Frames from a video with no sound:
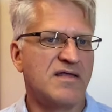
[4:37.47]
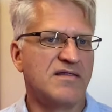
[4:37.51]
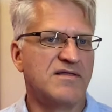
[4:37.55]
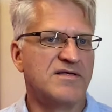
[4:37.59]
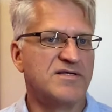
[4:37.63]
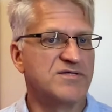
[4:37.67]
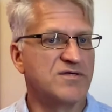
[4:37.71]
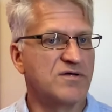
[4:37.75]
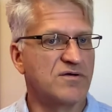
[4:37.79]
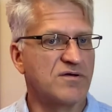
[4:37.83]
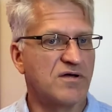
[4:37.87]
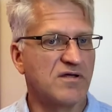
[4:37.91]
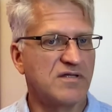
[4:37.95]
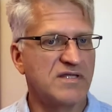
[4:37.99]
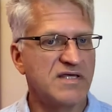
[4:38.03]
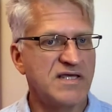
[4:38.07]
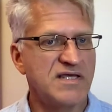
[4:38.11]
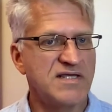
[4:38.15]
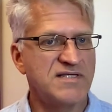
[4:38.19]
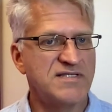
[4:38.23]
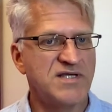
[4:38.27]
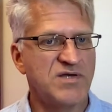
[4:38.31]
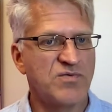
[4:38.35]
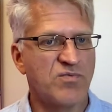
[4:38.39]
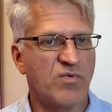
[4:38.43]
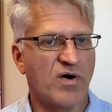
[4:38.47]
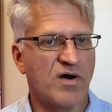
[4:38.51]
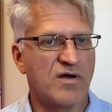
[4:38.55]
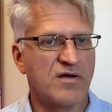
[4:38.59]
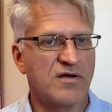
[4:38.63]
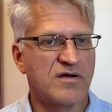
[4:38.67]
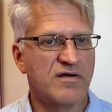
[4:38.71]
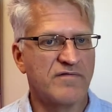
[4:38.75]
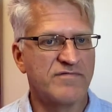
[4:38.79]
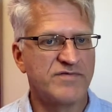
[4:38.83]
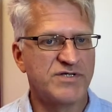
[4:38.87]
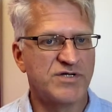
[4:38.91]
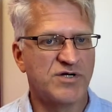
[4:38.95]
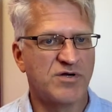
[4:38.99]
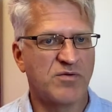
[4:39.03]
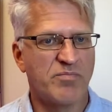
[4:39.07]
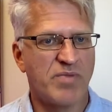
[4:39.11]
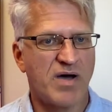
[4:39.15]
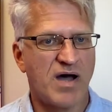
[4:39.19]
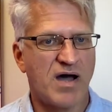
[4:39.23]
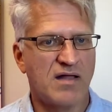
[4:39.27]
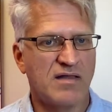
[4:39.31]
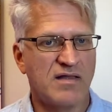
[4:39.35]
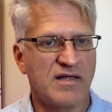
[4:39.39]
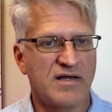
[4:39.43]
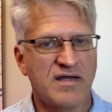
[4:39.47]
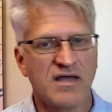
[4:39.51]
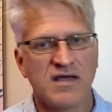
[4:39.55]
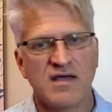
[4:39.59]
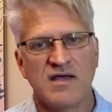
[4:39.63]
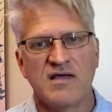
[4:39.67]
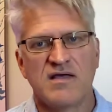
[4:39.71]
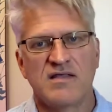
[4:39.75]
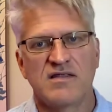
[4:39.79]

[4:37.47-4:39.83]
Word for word: the so-called easy water of Gerald Pollack,